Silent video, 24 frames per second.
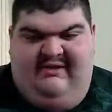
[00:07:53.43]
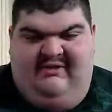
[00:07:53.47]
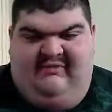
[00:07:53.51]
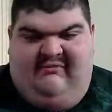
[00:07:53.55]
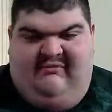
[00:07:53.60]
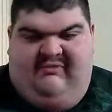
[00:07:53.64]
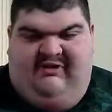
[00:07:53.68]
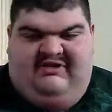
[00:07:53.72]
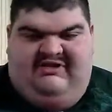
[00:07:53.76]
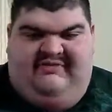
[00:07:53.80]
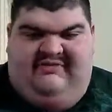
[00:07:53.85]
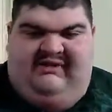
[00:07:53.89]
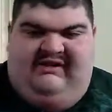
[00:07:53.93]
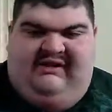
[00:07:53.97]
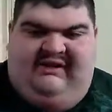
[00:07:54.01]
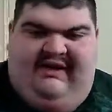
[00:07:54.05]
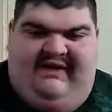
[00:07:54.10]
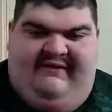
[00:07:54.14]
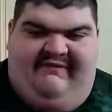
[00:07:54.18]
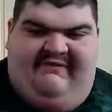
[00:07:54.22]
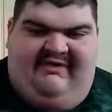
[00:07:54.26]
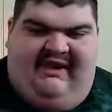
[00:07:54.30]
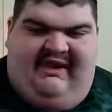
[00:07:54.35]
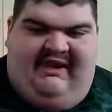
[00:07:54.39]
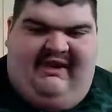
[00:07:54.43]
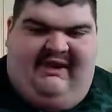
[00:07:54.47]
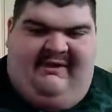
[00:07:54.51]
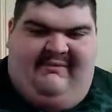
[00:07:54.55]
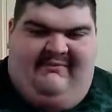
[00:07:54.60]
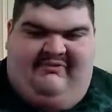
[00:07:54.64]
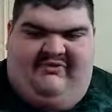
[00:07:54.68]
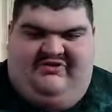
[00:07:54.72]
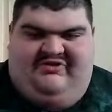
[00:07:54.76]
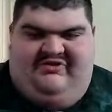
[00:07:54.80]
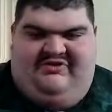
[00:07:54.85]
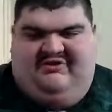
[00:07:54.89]
once of a lifetime,
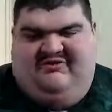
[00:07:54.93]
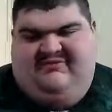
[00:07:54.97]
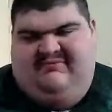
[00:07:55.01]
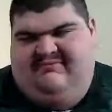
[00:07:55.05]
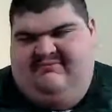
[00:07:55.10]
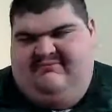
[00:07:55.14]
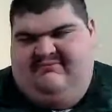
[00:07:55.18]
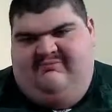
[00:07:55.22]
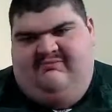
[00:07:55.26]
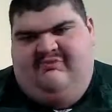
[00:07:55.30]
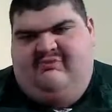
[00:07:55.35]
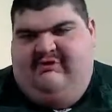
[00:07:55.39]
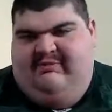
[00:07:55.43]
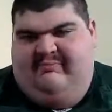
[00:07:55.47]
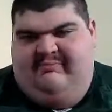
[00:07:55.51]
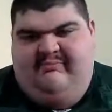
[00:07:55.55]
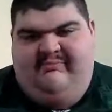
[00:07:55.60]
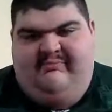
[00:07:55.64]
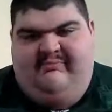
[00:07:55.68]
which is really